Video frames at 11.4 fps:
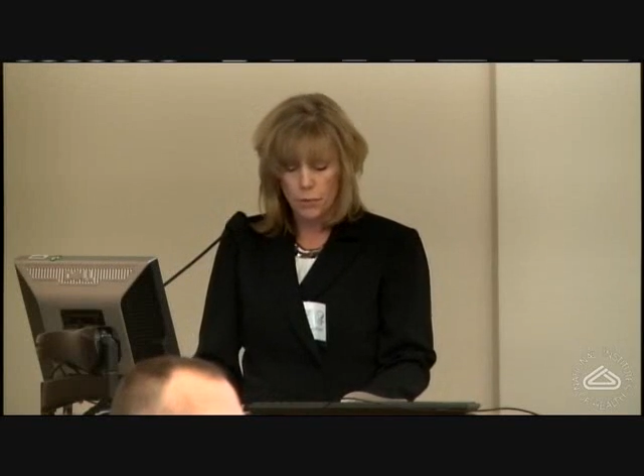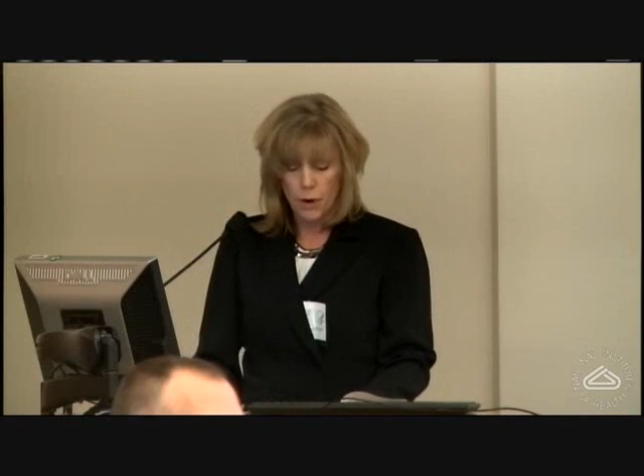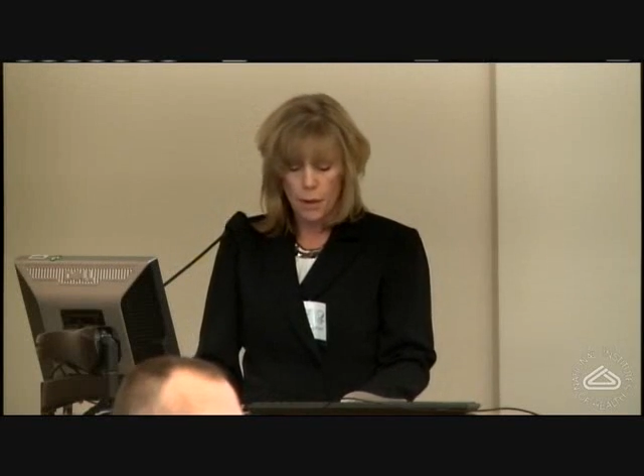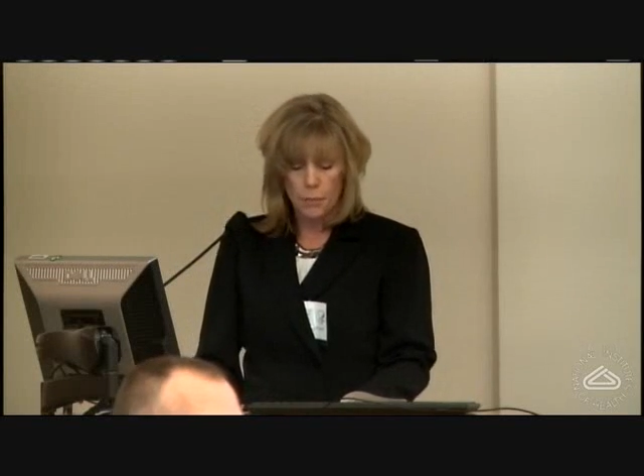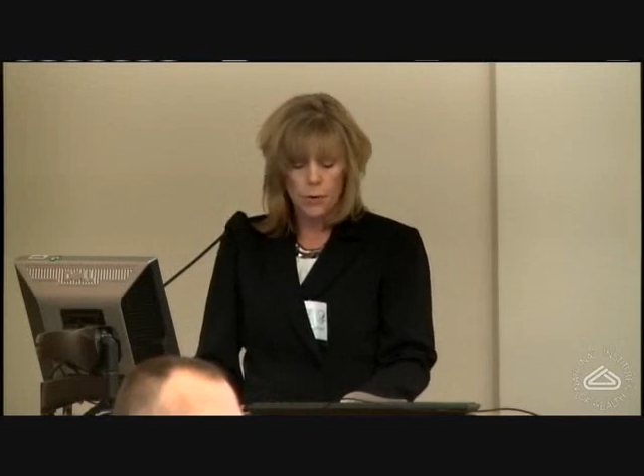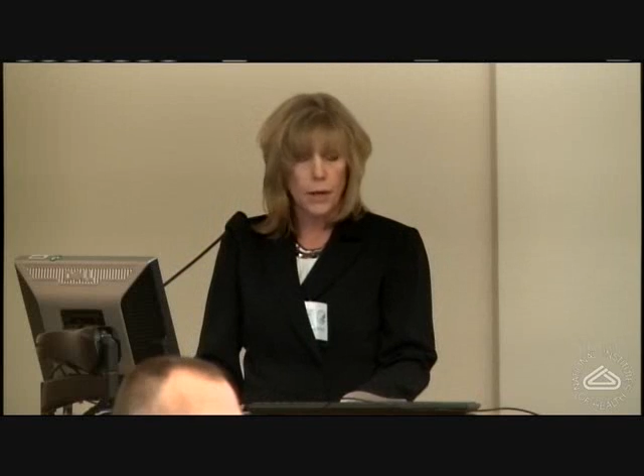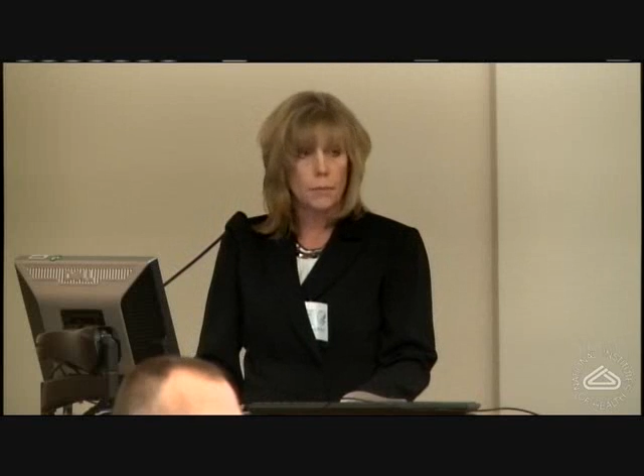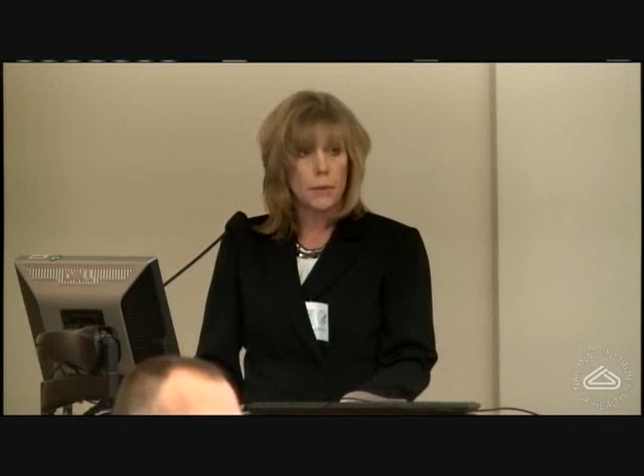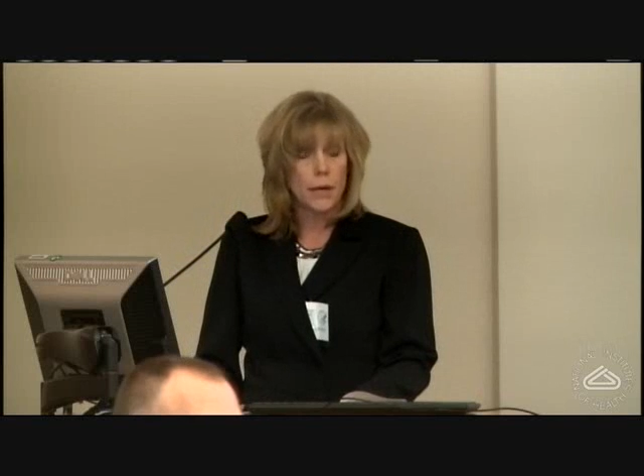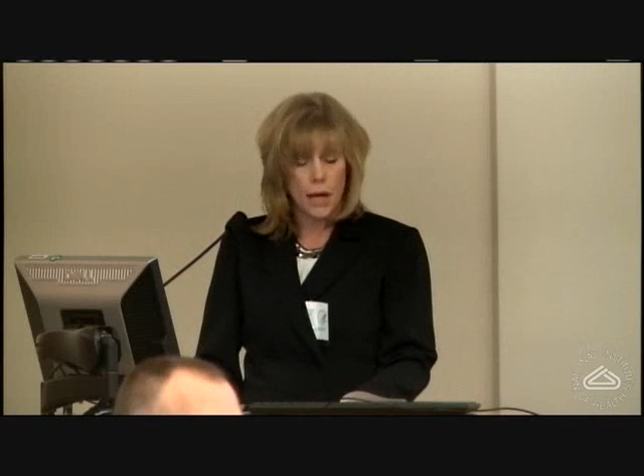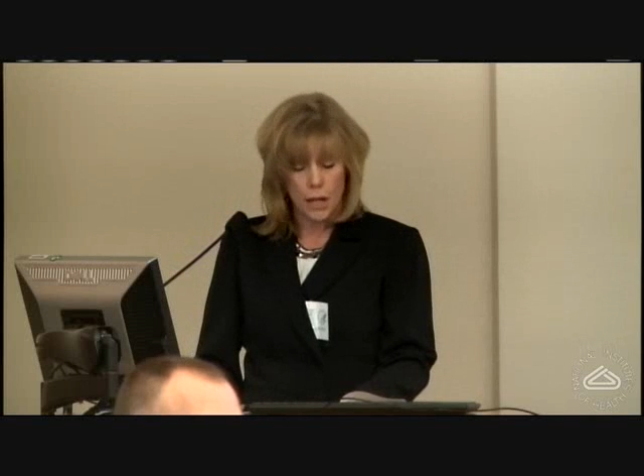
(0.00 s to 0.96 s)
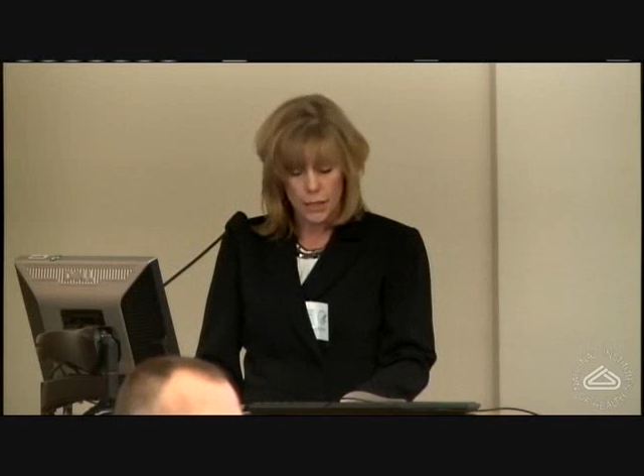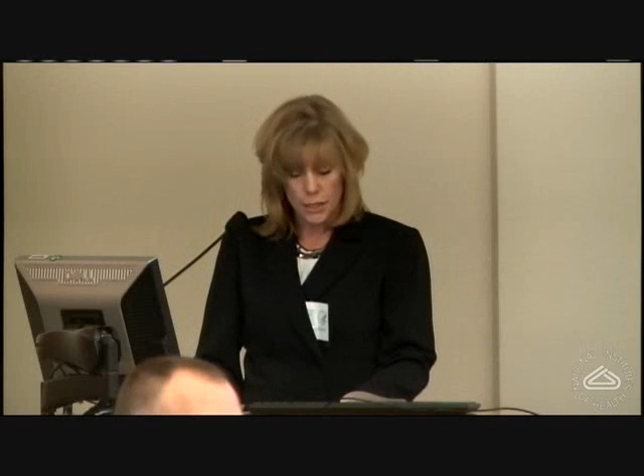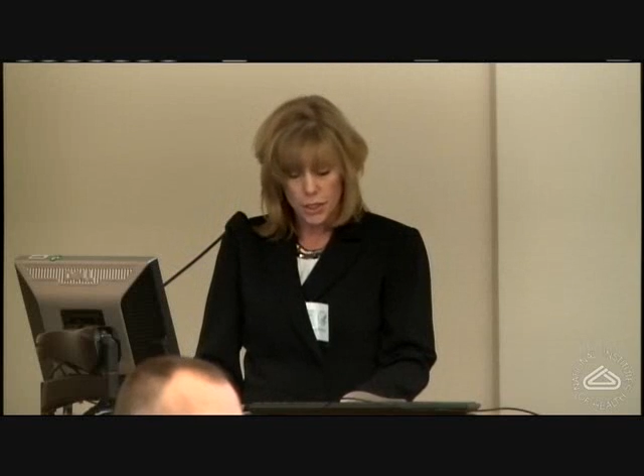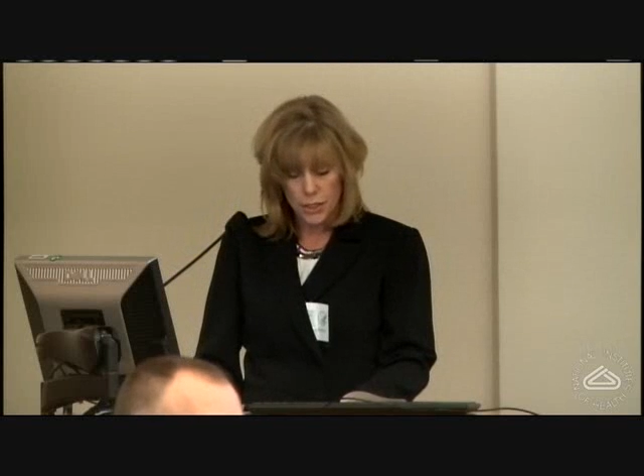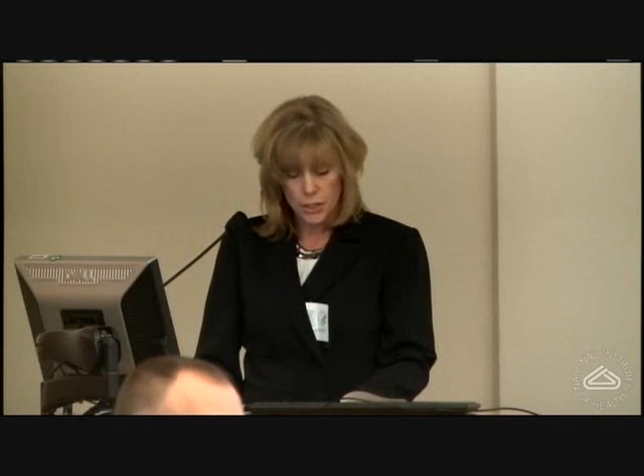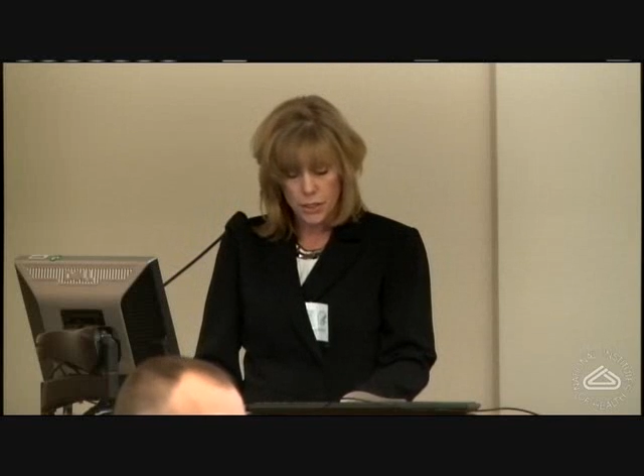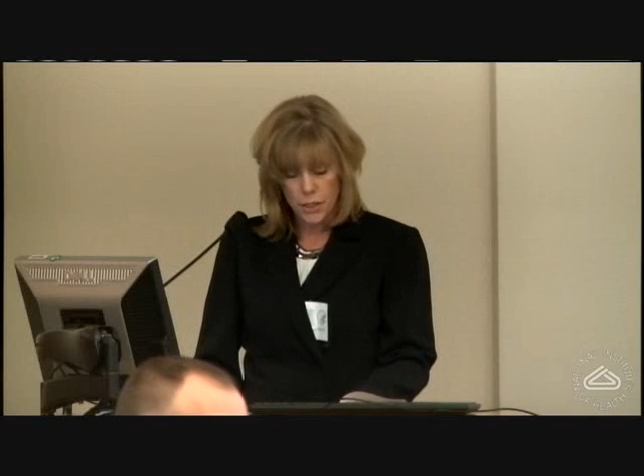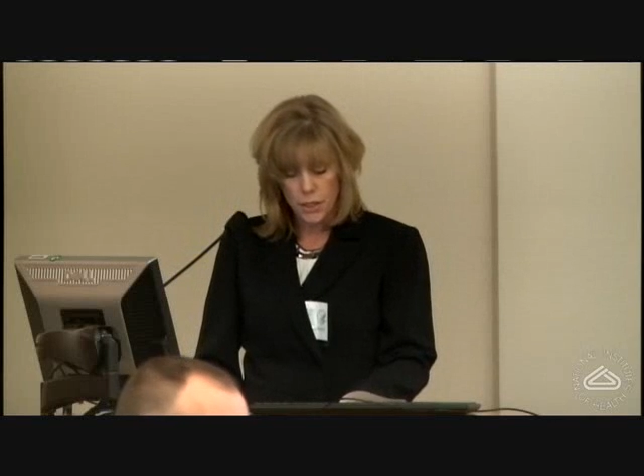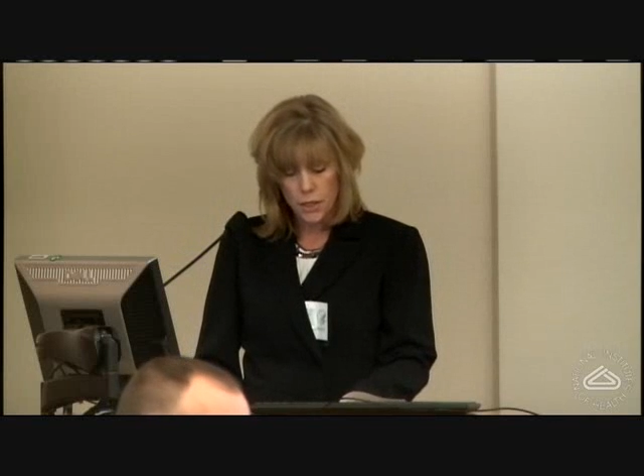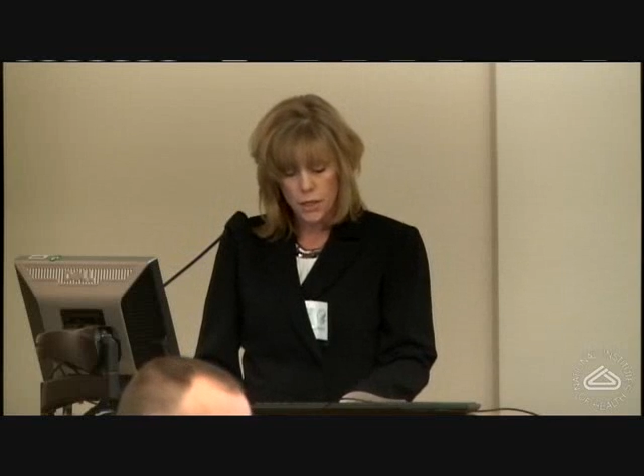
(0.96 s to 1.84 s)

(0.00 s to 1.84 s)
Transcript: proper immunologist,